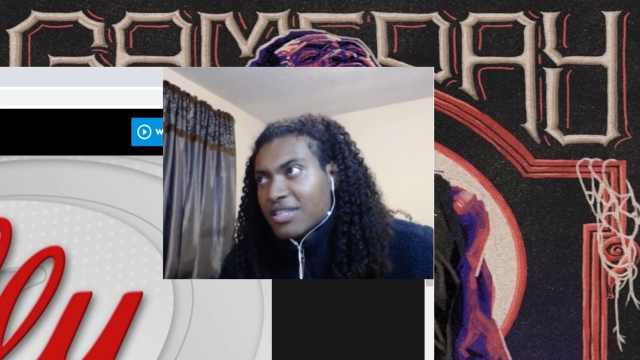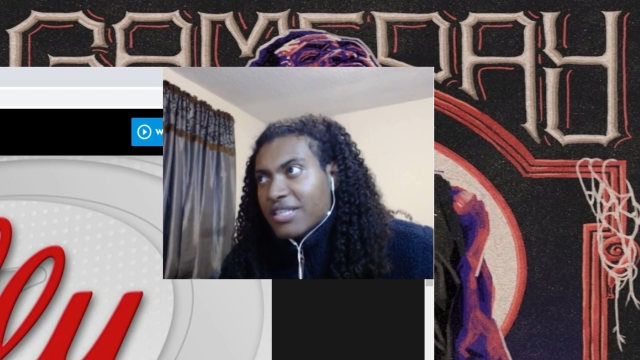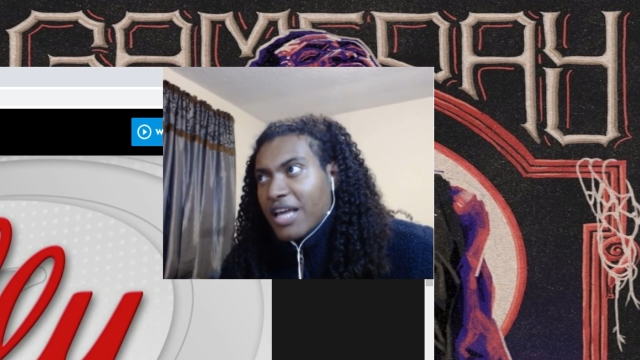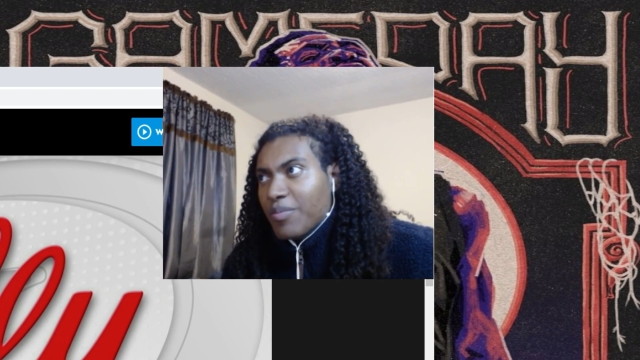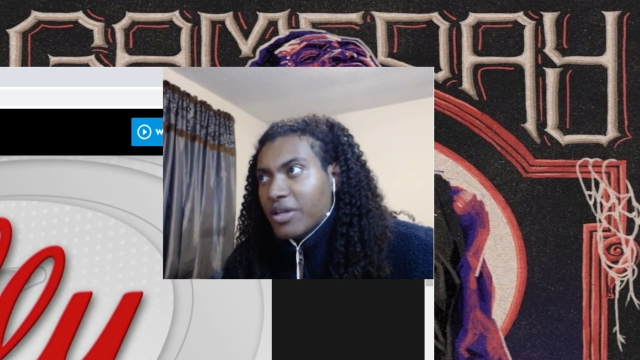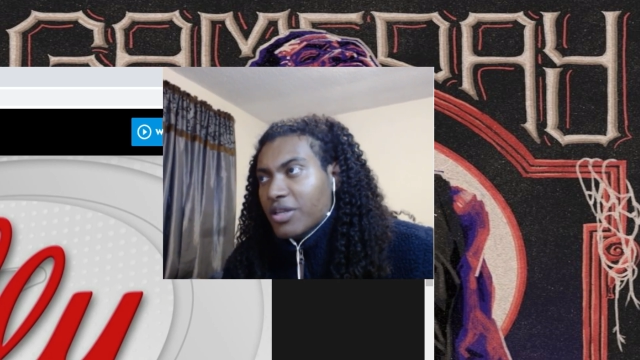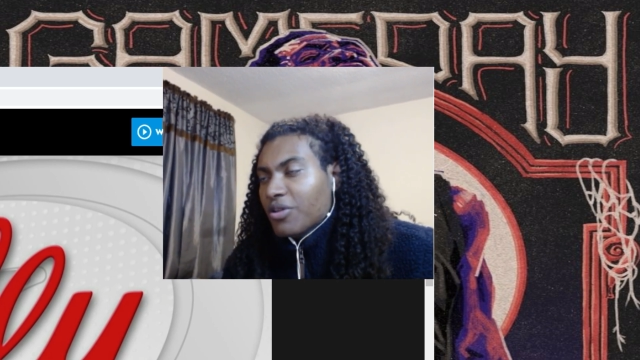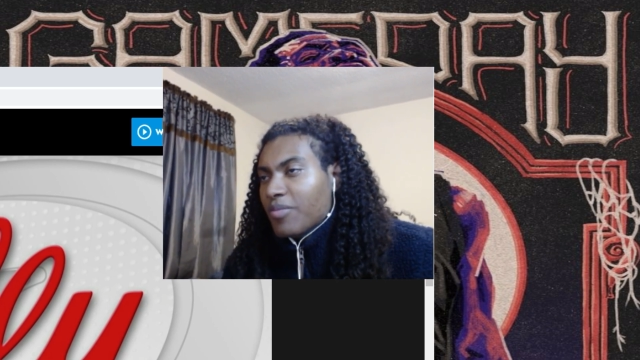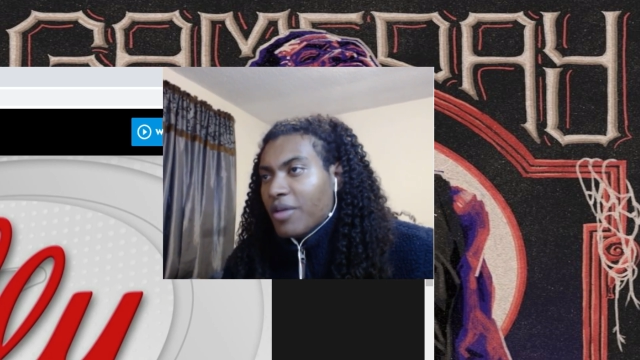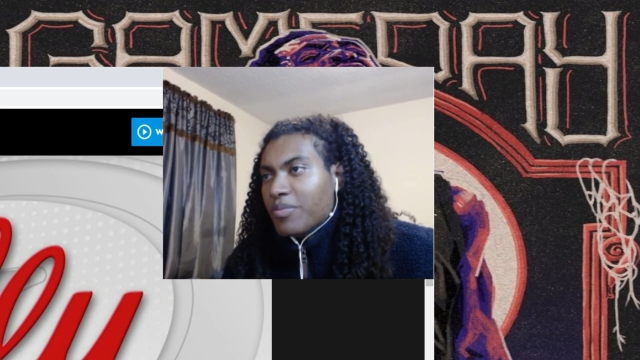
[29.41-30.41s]
It's not a big deal
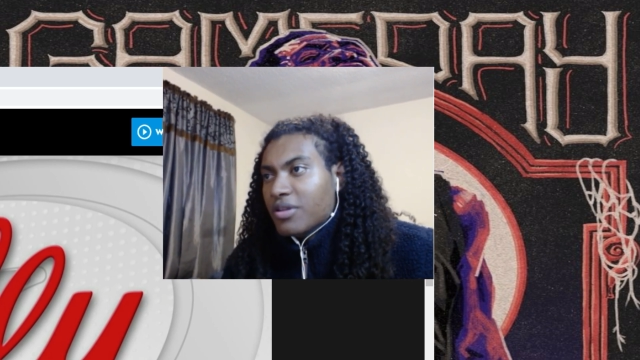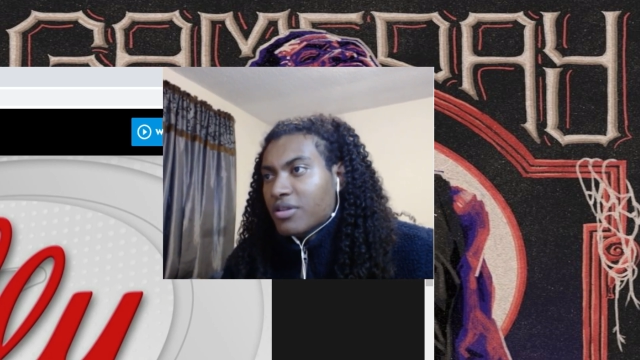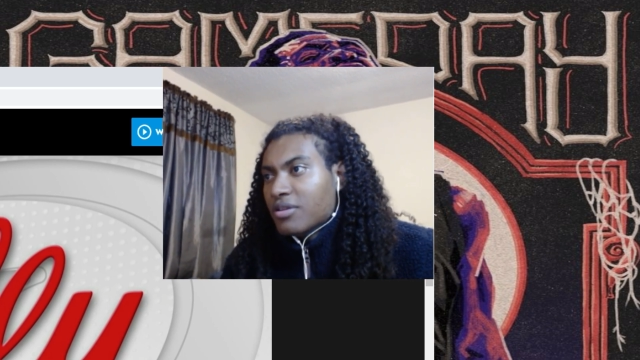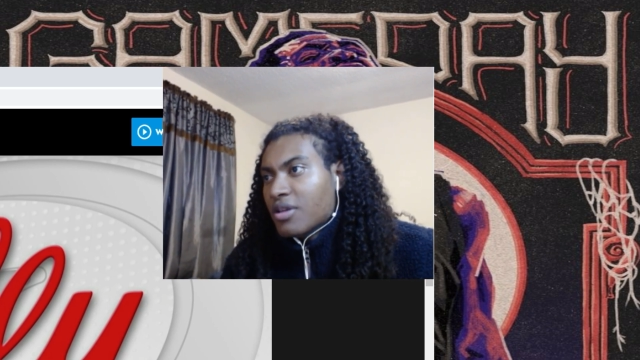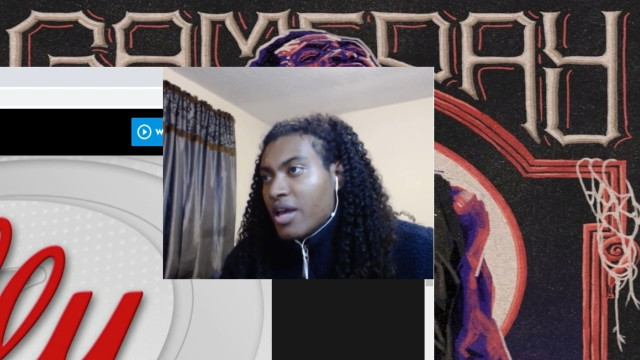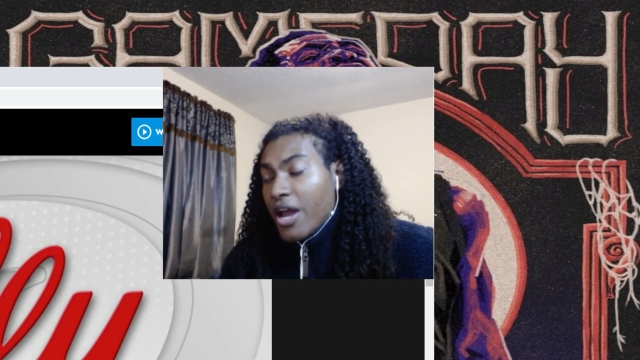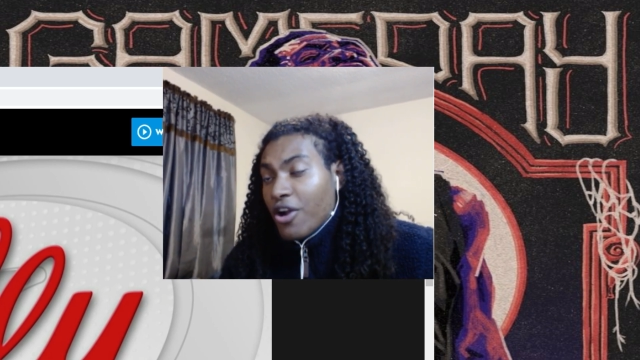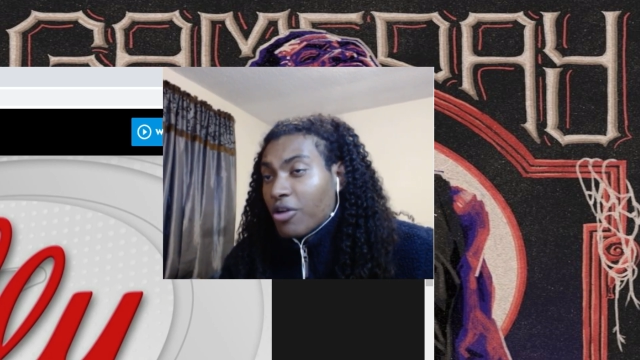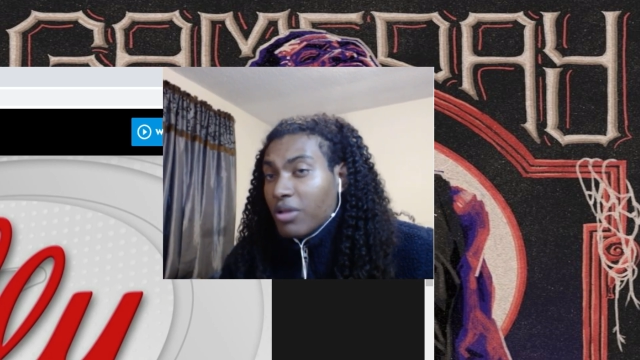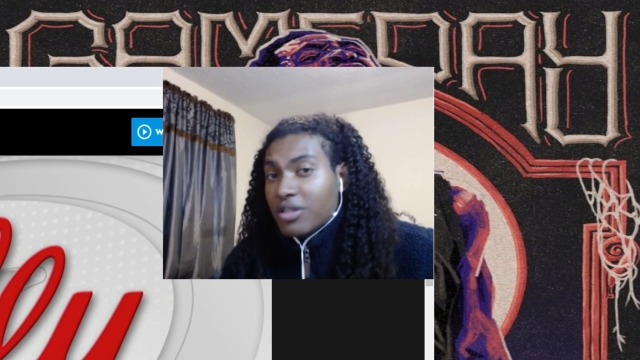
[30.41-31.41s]
in my opinion.
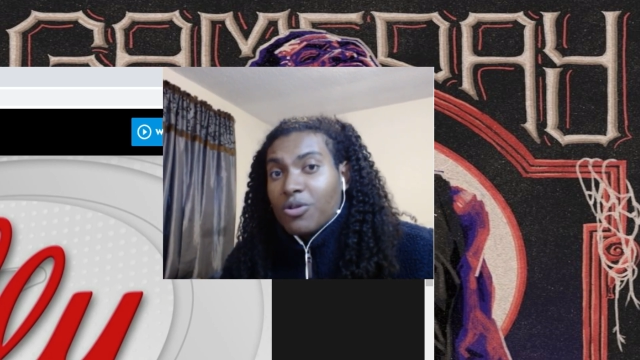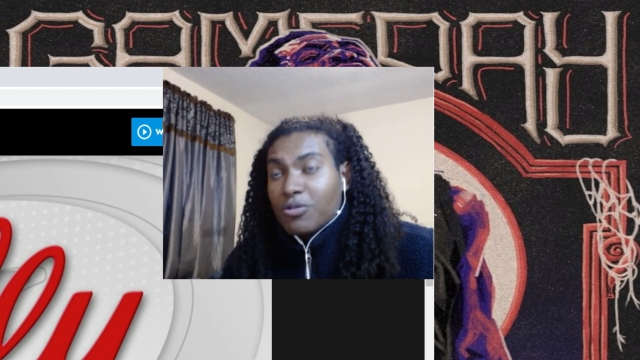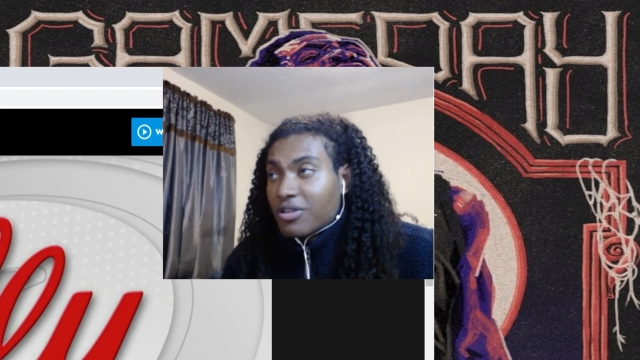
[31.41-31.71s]
Eric Bledsoe was